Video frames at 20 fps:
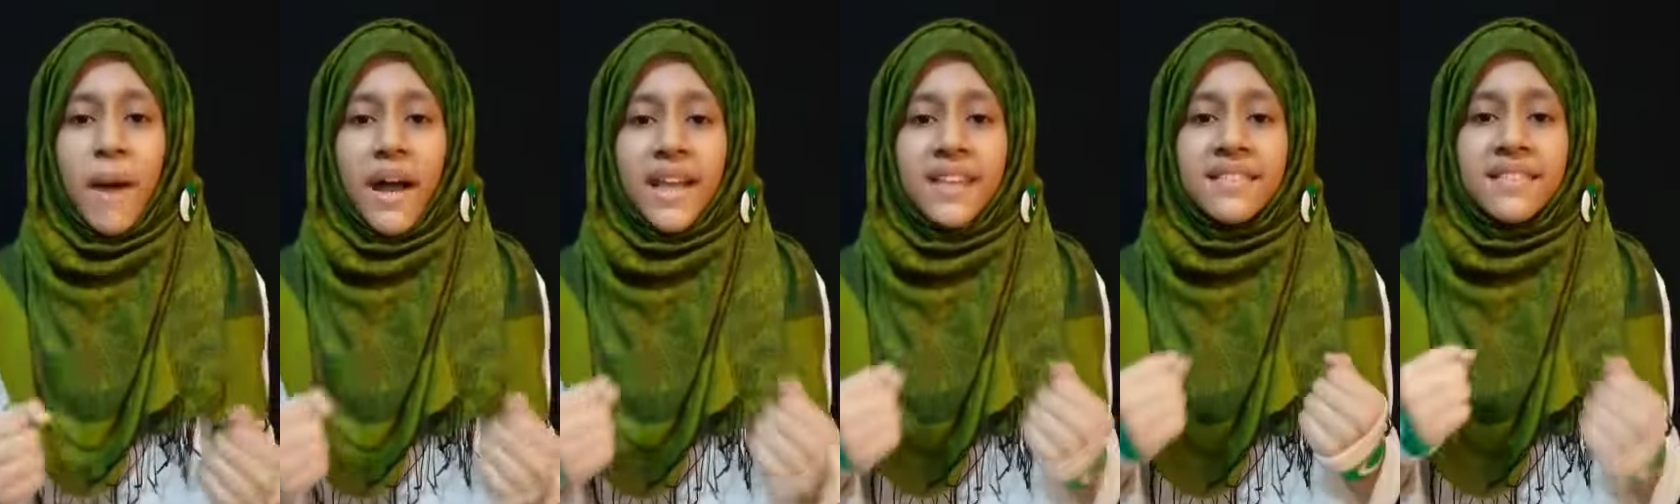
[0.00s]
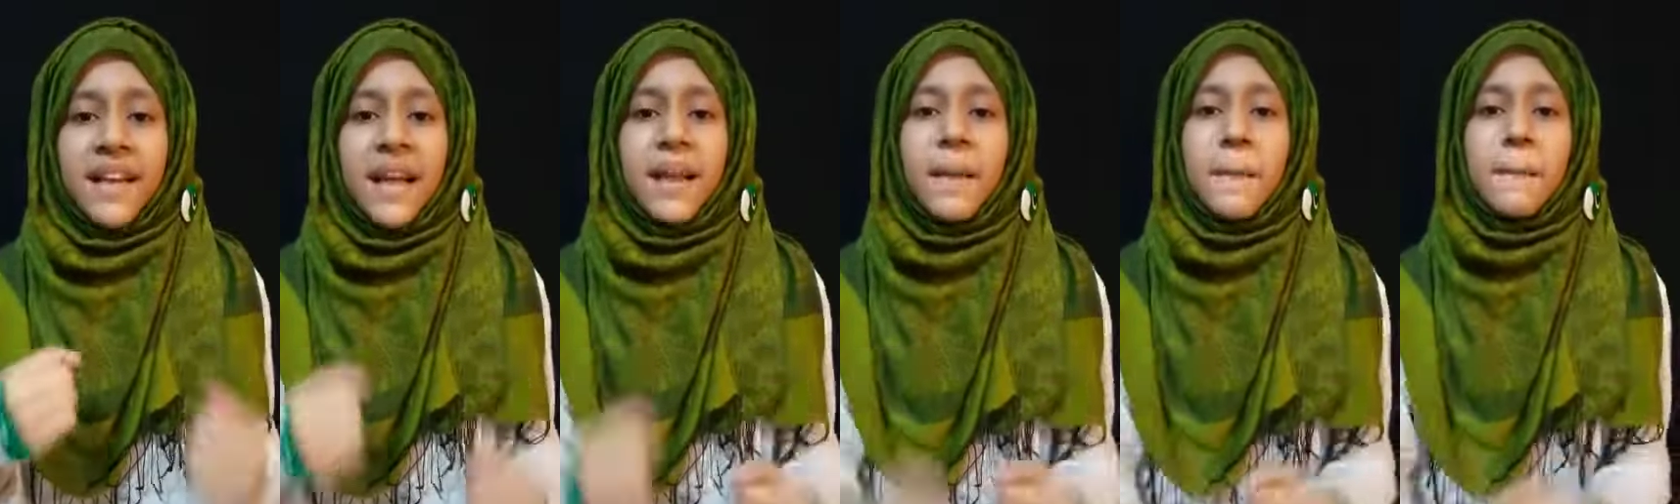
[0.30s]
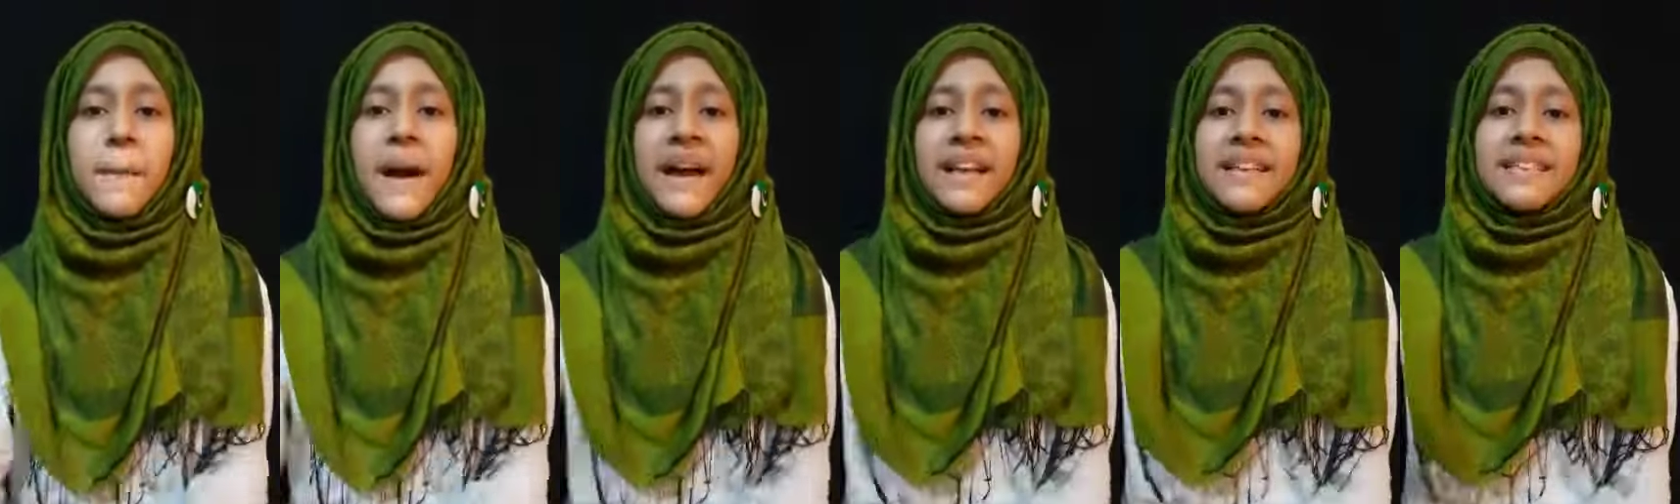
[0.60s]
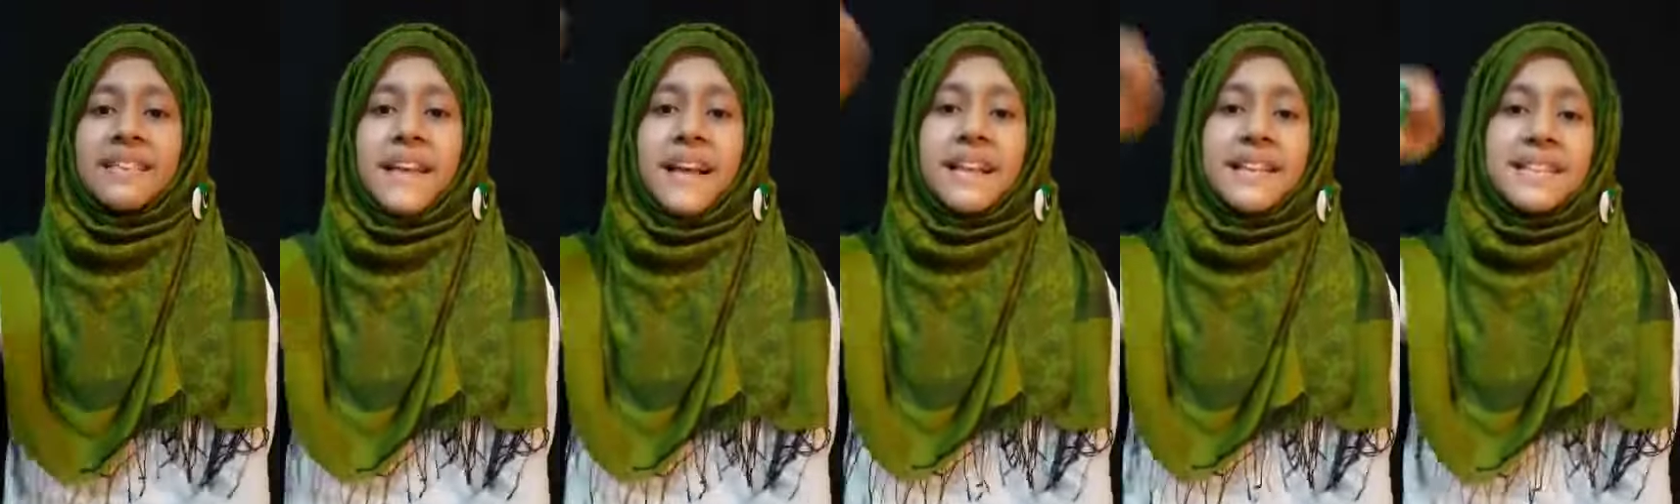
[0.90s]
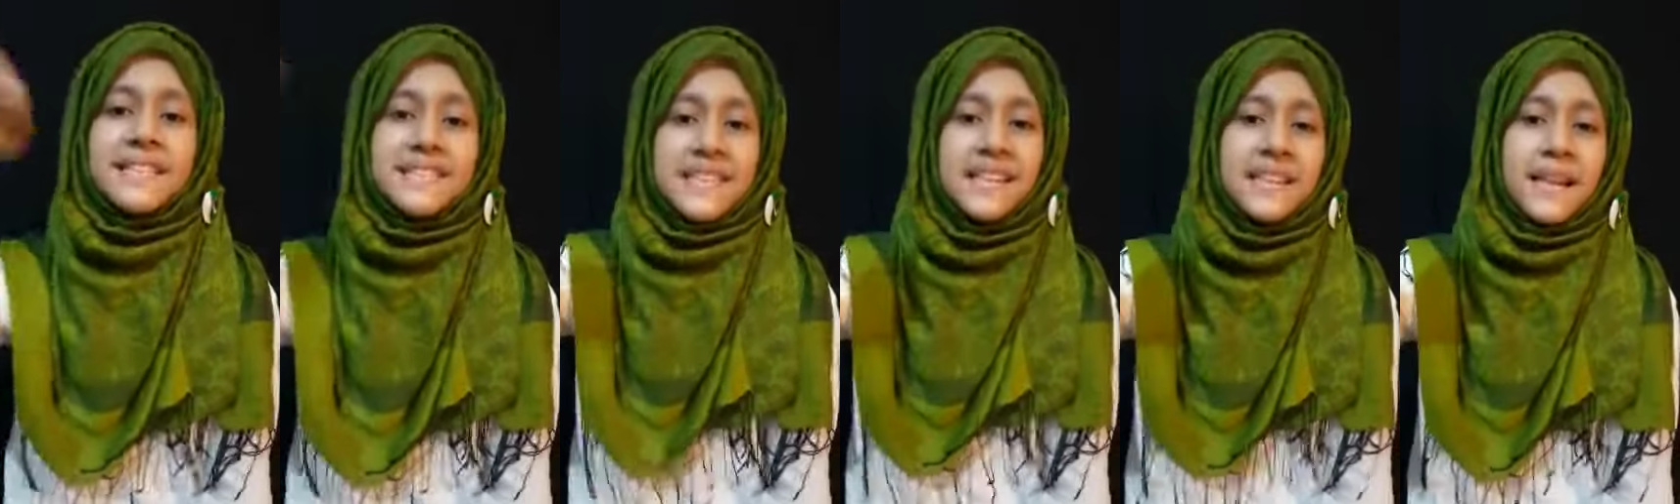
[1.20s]
Pakistan.
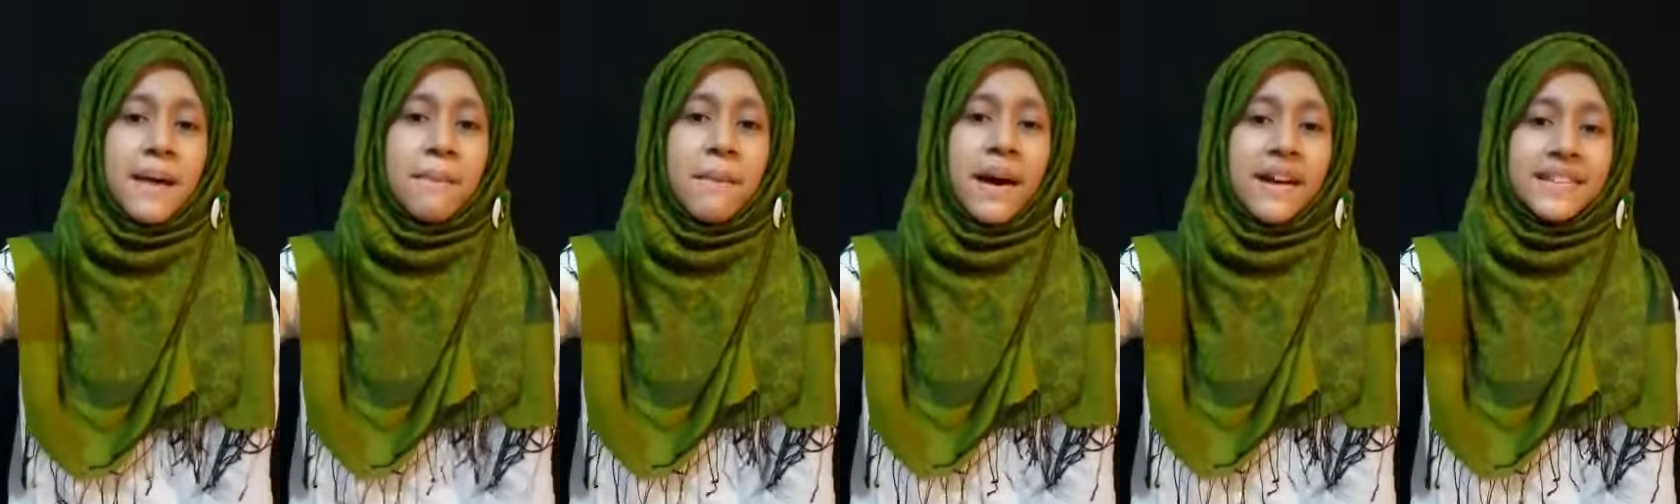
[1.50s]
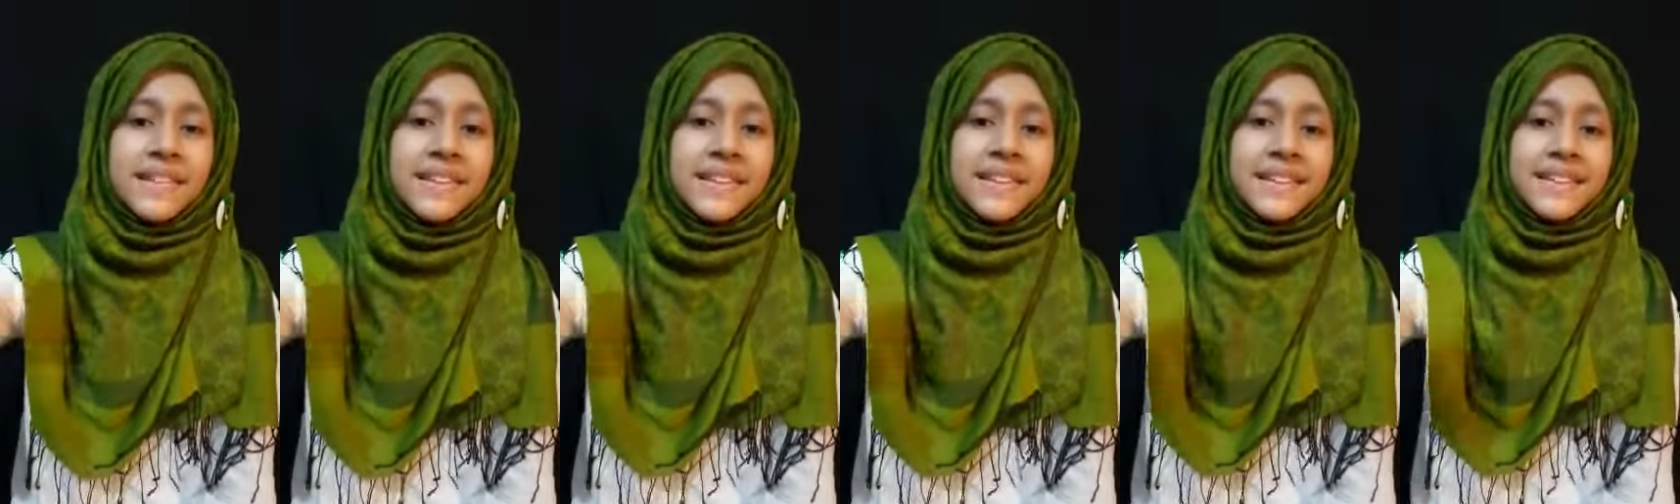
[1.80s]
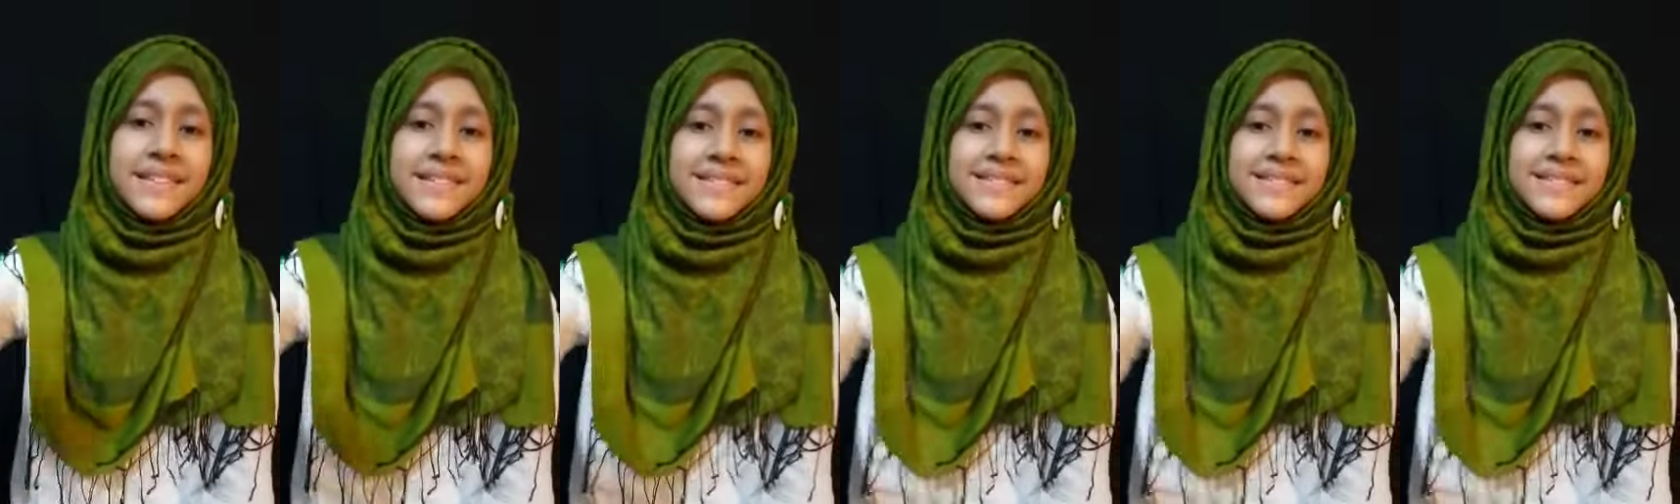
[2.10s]
Pakistan, Zindabad.